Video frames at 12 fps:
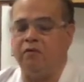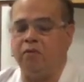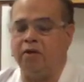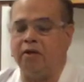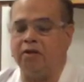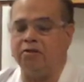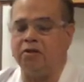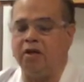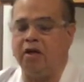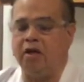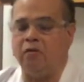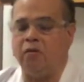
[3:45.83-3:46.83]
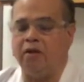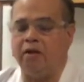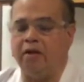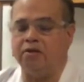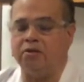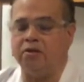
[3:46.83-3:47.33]
1008,
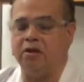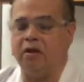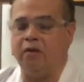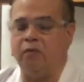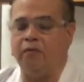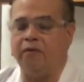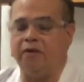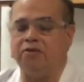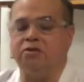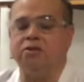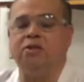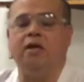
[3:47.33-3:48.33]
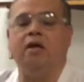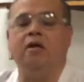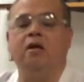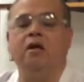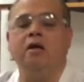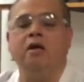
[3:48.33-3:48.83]
1009,
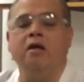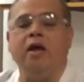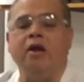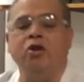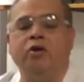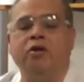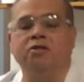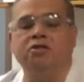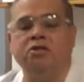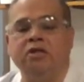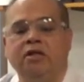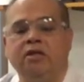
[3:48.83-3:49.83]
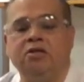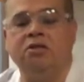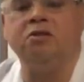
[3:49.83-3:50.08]
1010. And you can see it